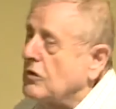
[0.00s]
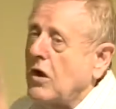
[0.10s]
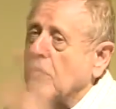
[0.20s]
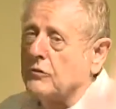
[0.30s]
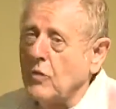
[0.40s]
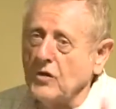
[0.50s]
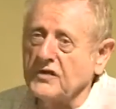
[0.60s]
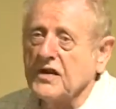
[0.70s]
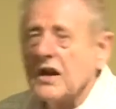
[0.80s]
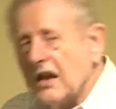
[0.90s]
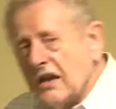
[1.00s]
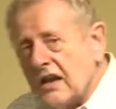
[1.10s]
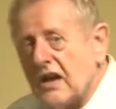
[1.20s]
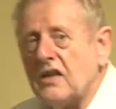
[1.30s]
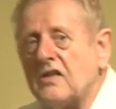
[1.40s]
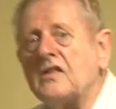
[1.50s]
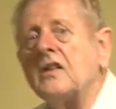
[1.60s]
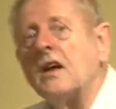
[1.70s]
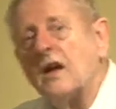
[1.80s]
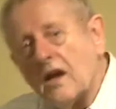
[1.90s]
God was, He
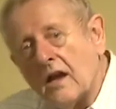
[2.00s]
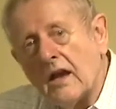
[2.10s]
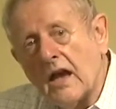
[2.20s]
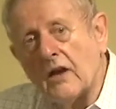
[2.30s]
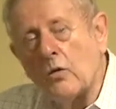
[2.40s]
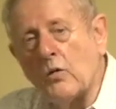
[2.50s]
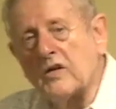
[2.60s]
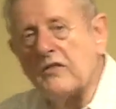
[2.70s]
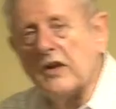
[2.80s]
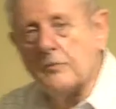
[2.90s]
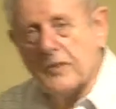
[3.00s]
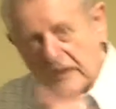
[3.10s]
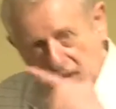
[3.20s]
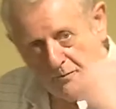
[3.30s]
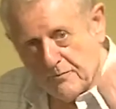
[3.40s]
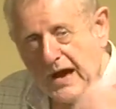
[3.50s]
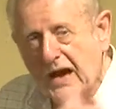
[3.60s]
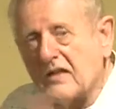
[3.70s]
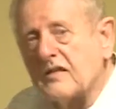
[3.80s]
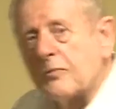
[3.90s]
is, and always will be.
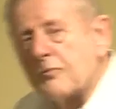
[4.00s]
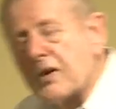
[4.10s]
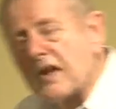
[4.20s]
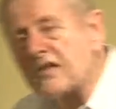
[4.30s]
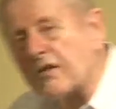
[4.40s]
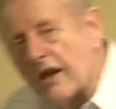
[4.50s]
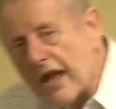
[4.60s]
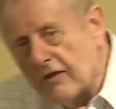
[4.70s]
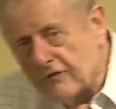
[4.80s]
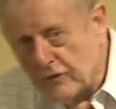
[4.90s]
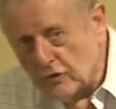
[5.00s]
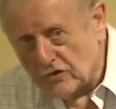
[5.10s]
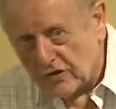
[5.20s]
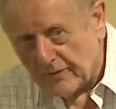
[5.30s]
Past, present, and future.